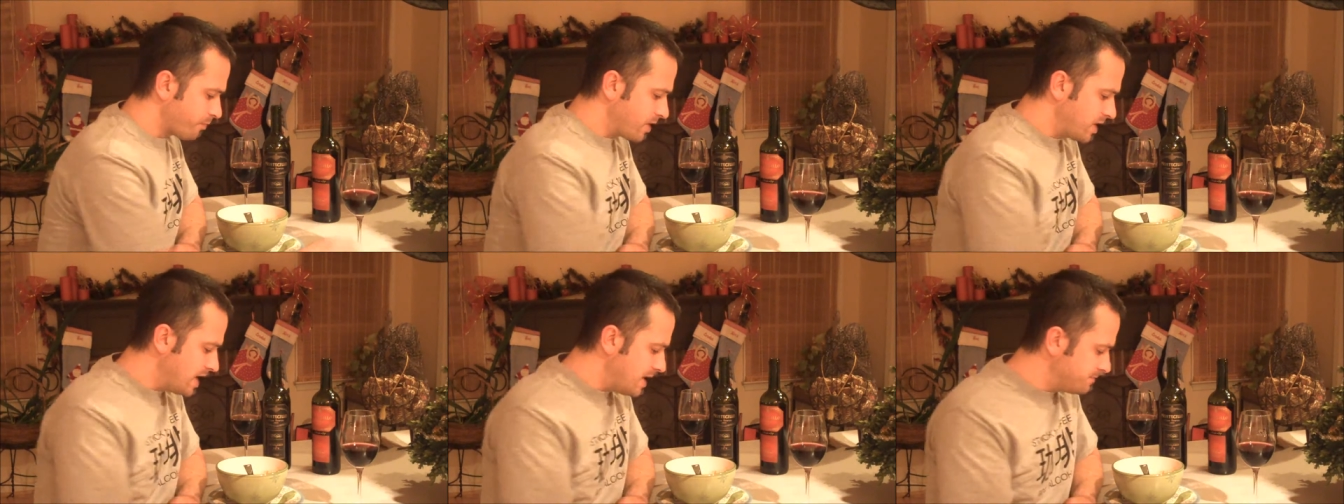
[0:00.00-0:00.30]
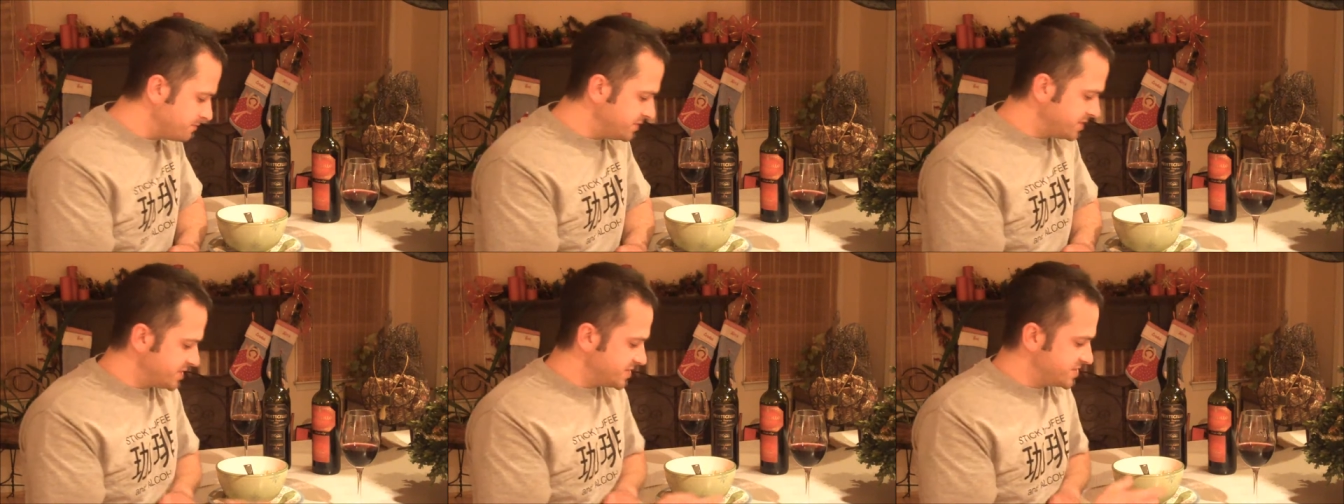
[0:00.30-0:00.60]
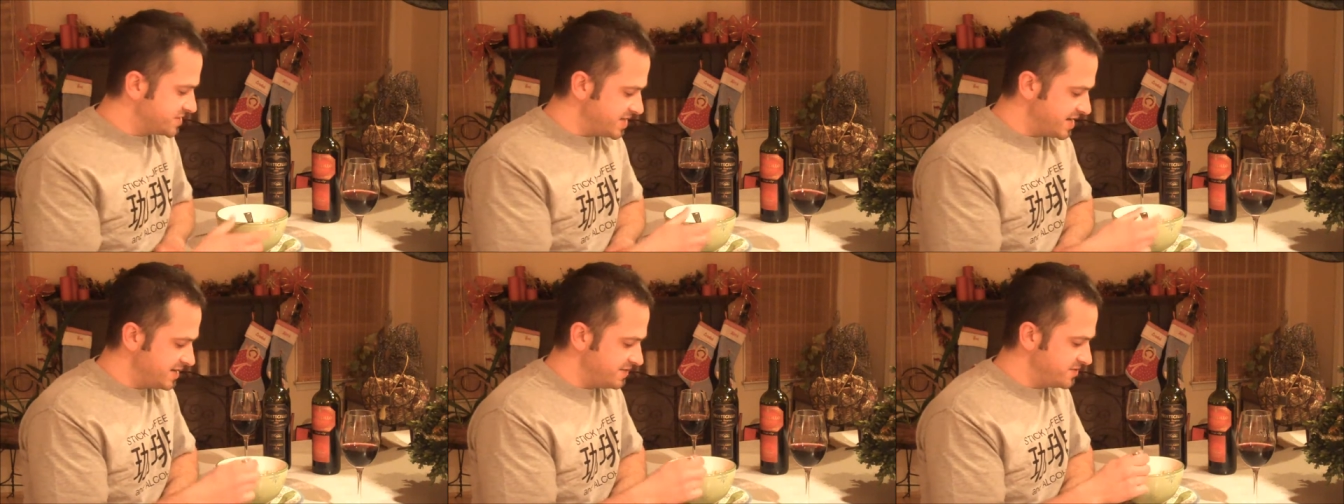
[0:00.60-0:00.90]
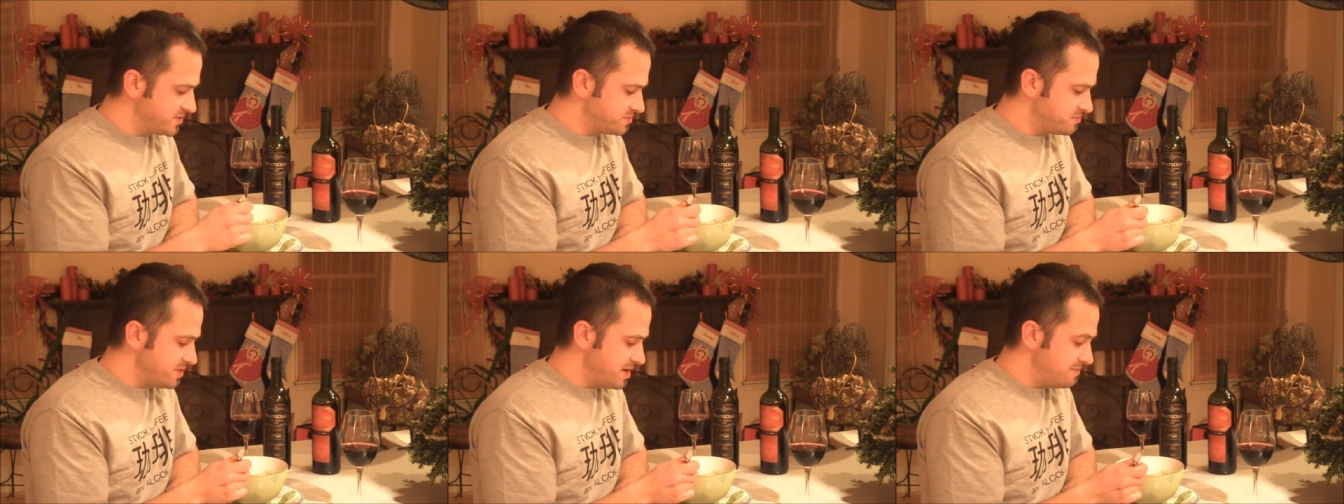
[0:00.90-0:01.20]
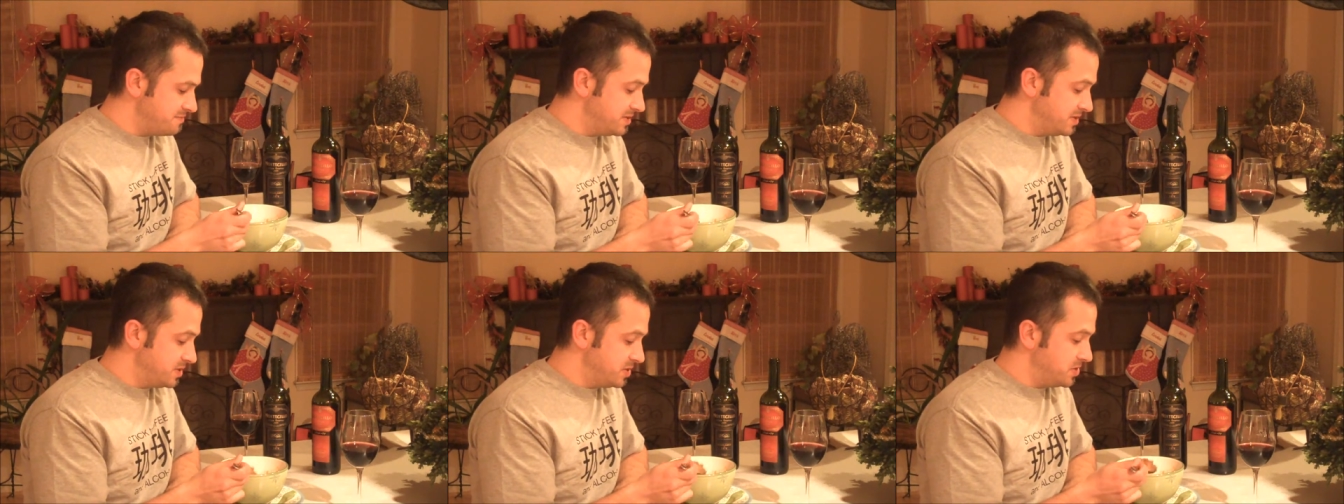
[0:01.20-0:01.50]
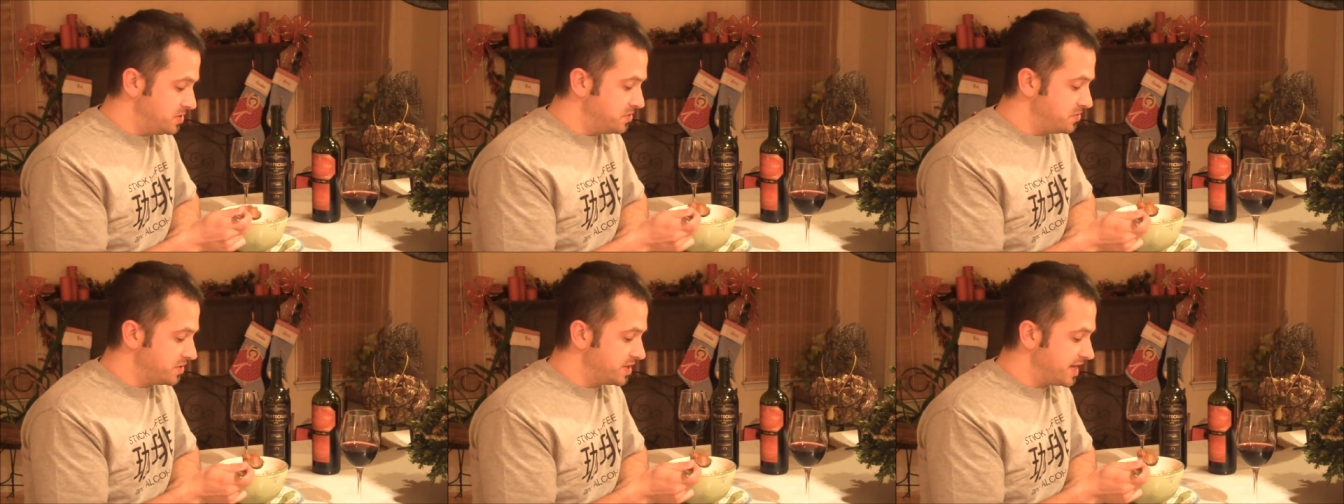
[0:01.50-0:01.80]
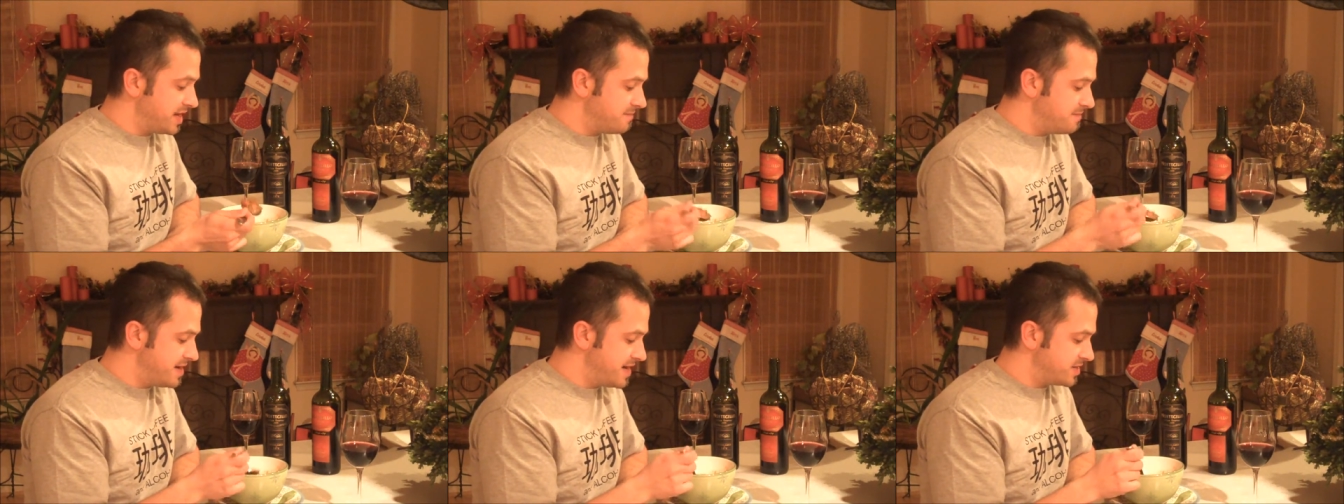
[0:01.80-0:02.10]
I'm gonna say this might be an
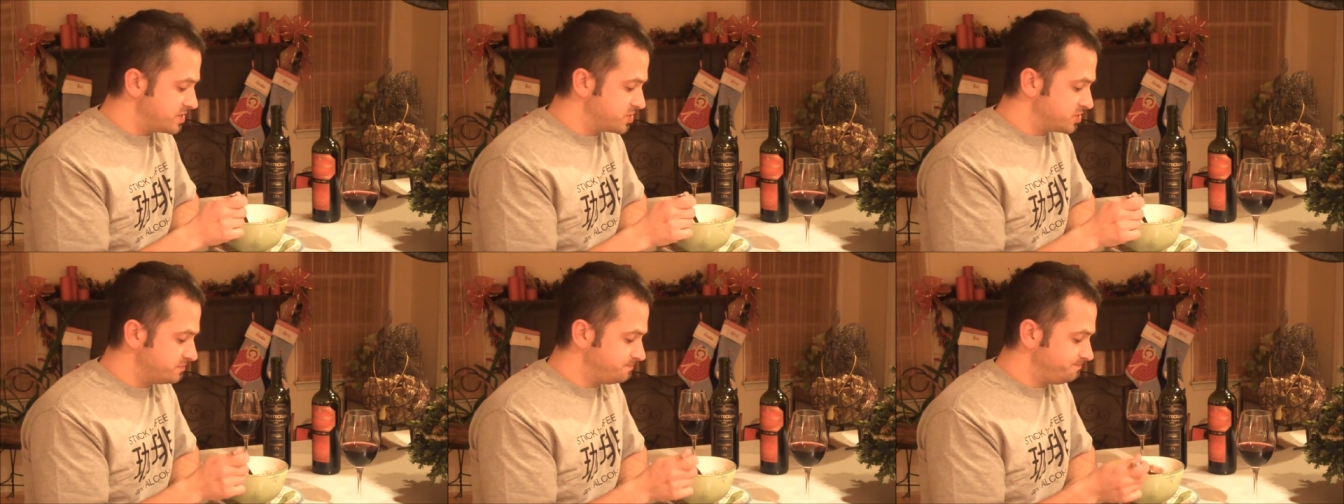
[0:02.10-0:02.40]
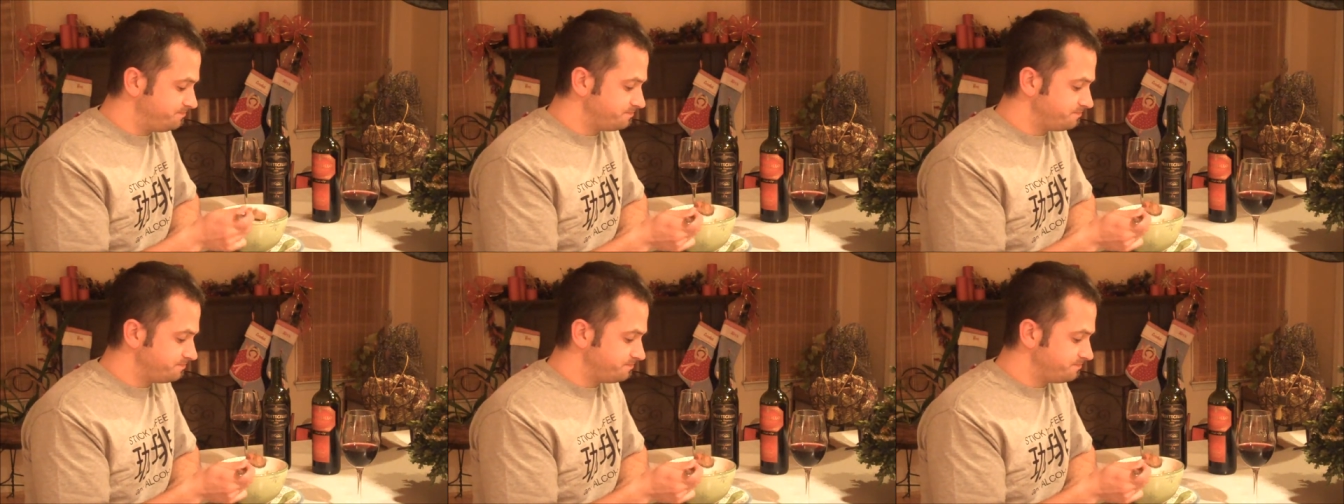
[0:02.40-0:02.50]
okay match,